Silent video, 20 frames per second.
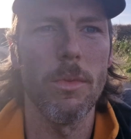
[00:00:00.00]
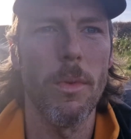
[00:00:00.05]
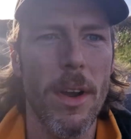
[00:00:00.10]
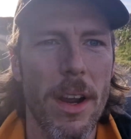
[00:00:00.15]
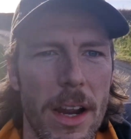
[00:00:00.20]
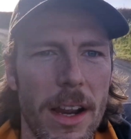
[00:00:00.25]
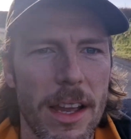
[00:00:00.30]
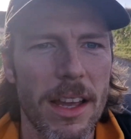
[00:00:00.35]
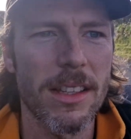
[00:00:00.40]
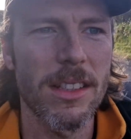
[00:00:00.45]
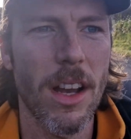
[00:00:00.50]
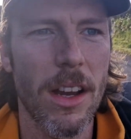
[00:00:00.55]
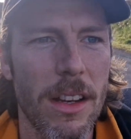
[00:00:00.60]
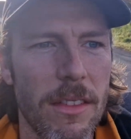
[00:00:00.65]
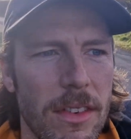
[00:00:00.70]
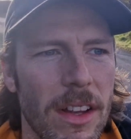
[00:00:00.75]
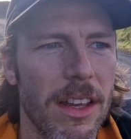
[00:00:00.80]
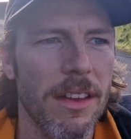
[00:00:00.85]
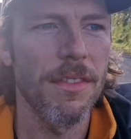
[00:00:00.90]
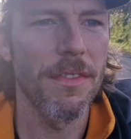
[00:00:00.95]
where, it's kind
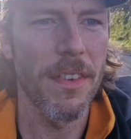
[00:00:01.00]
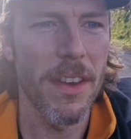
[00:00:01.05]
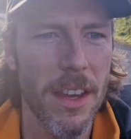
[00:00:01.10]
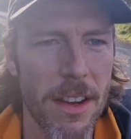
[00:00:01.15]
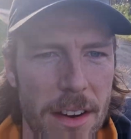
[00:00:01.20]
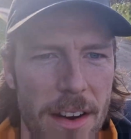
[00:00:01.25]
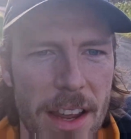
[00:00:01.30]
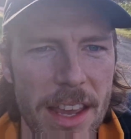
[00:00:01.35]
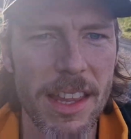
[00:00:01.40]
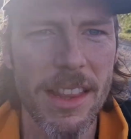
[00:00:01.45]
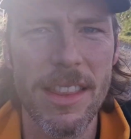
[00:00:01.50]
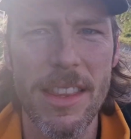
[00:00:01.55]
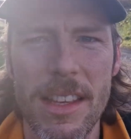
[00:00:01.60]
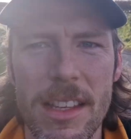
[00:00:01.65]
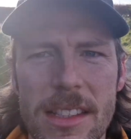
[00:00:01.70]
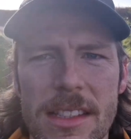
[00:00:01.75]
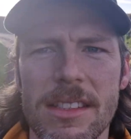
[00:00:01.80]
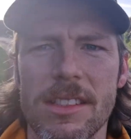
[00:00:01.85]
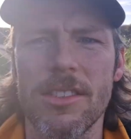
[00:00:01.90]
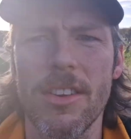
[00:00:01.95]
of like a figure 8,
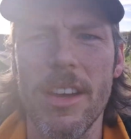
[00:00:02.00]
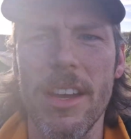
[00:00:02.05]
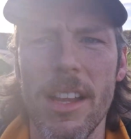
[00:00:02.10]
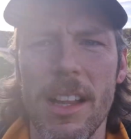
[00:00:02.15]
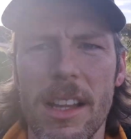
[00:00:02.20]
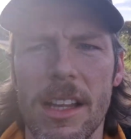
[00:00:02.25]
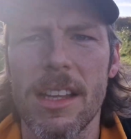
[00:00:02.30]
this trail.